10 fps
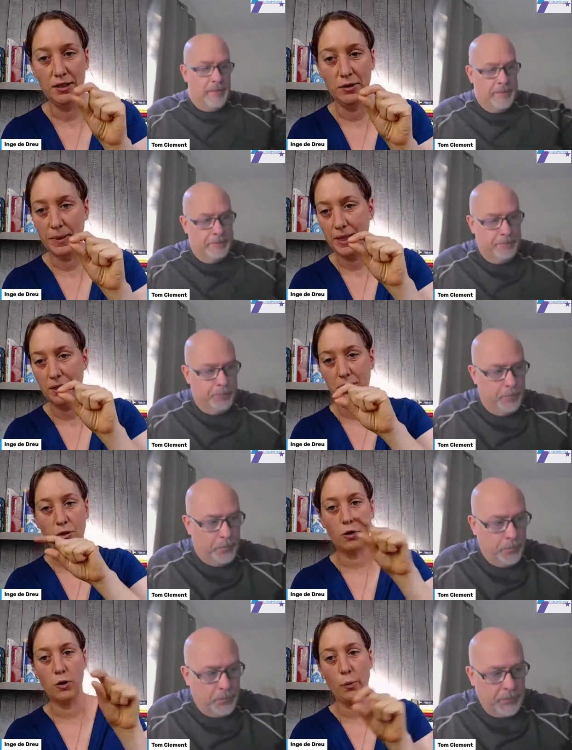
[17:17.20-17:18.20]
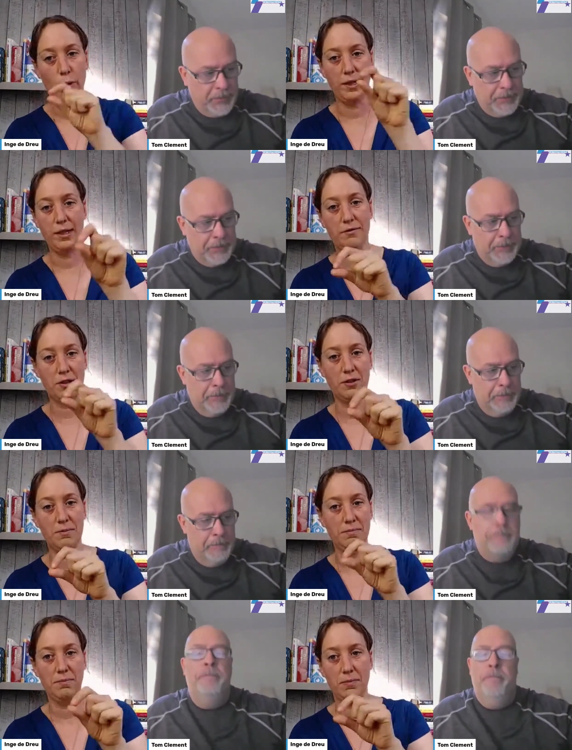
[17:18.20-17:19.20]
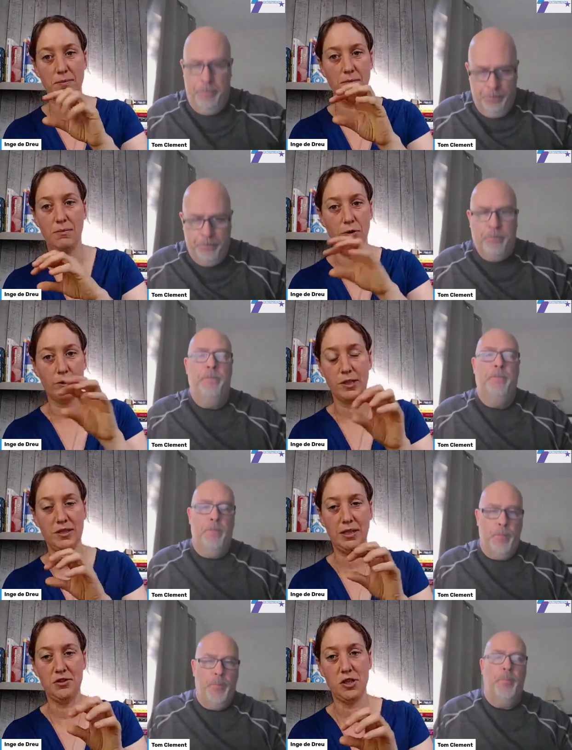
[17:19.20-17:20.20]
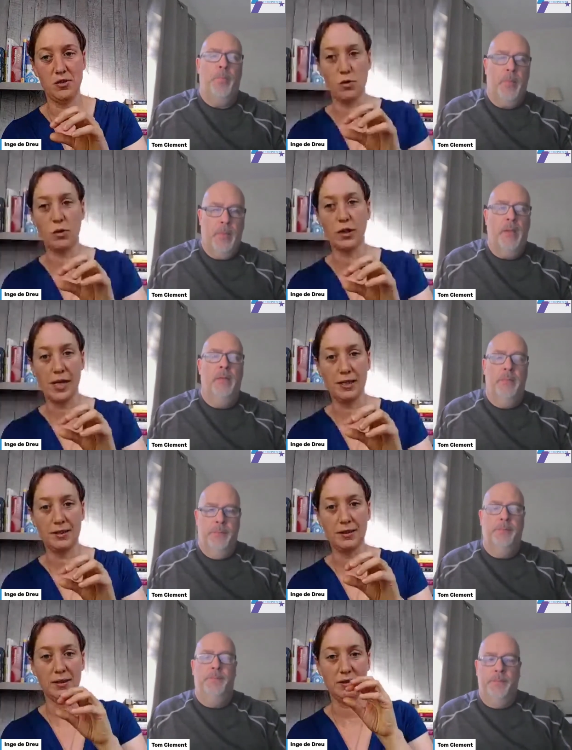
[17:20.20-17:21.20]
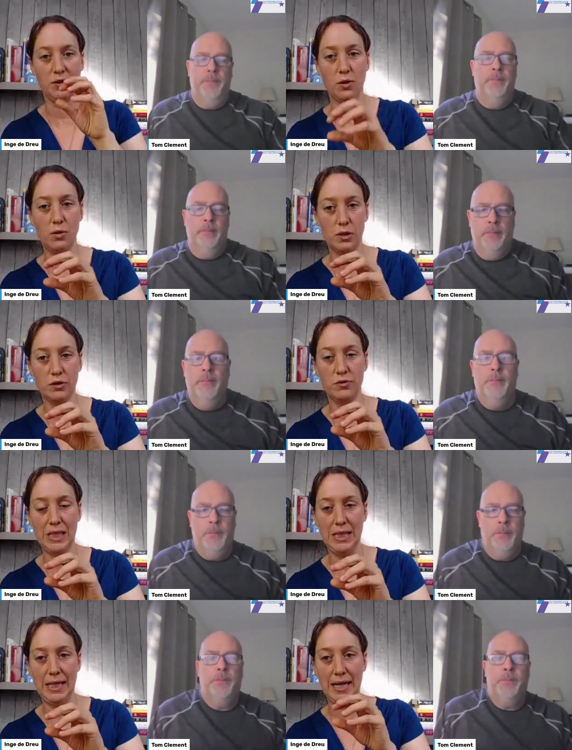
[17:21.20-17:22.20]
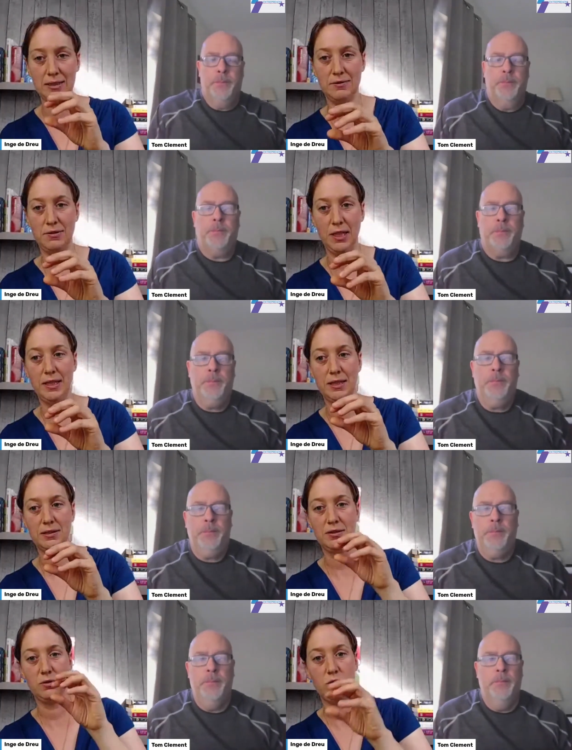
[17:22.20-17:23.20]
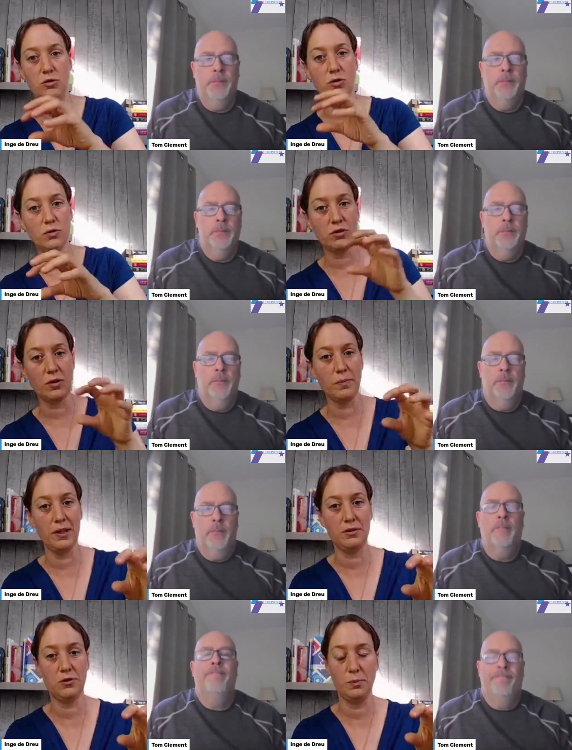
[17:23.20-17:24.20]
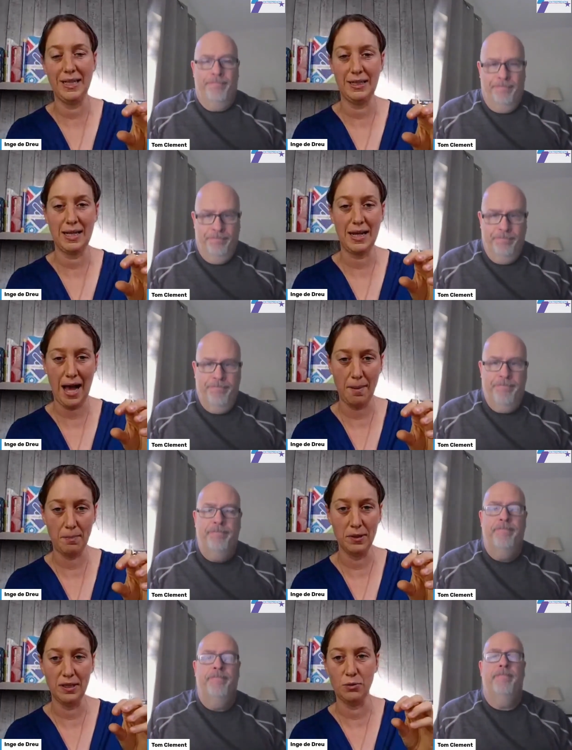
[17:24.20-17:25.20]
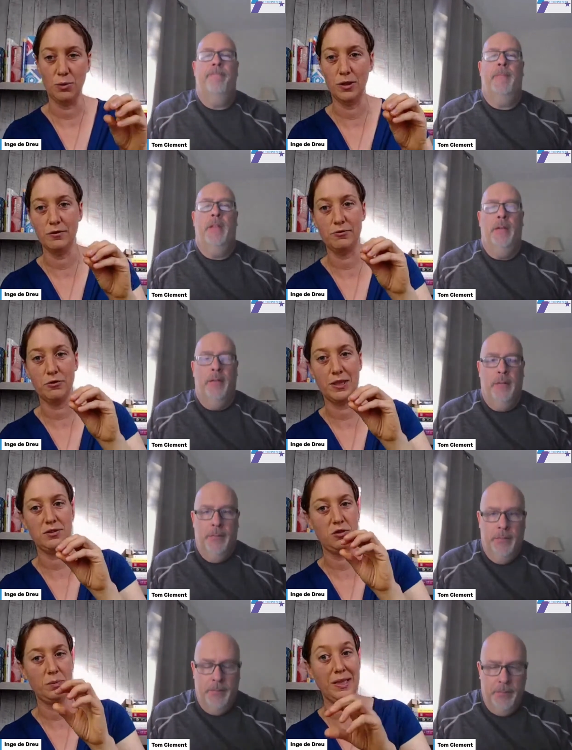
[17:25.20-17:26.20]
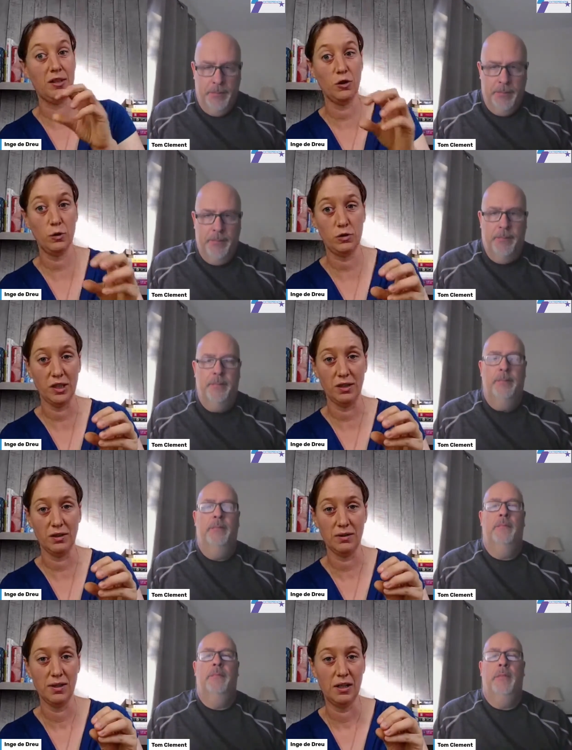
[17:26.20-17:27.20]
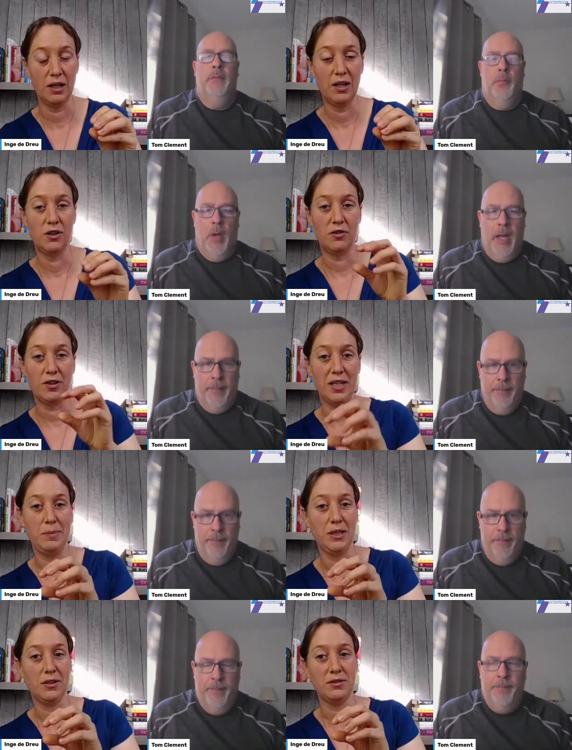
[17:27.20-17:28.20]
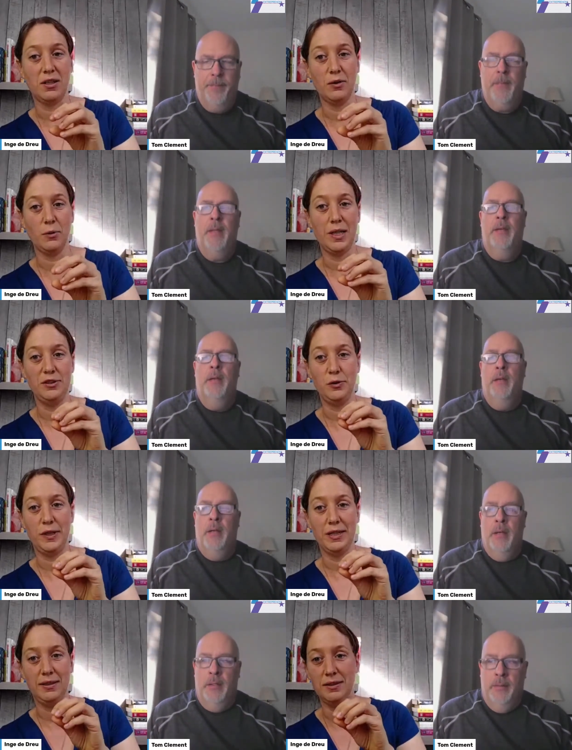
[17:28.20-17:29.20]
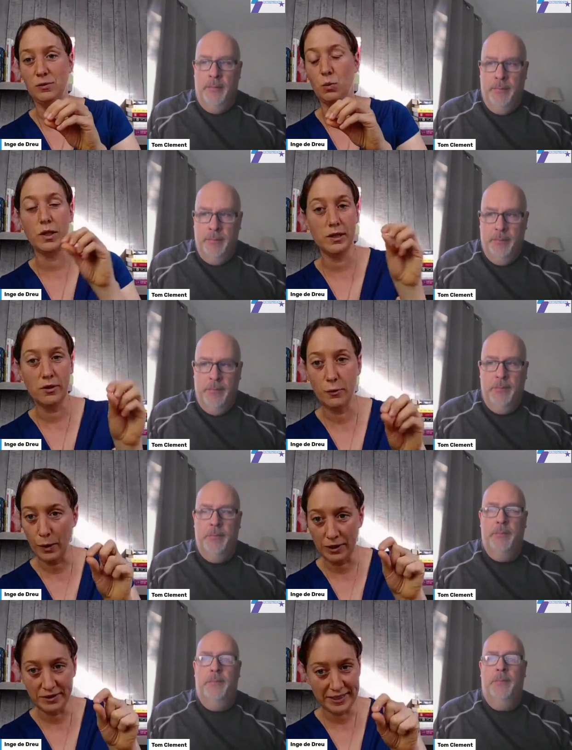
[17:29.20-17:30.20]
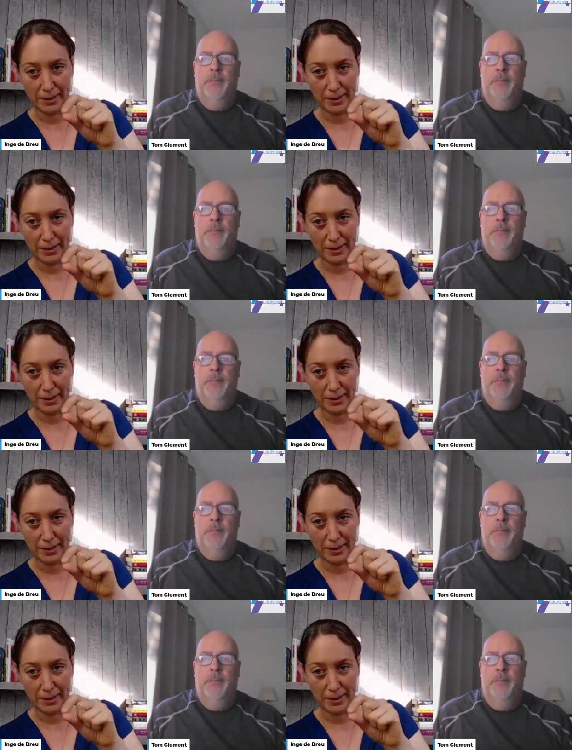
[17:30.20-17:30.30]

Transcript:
Speaker 1: incubator or whatever organization is organizing that cohort really actively needs to do something to make that happen in order for it to be coaching. Right. Right, because otherwise you get these water cooler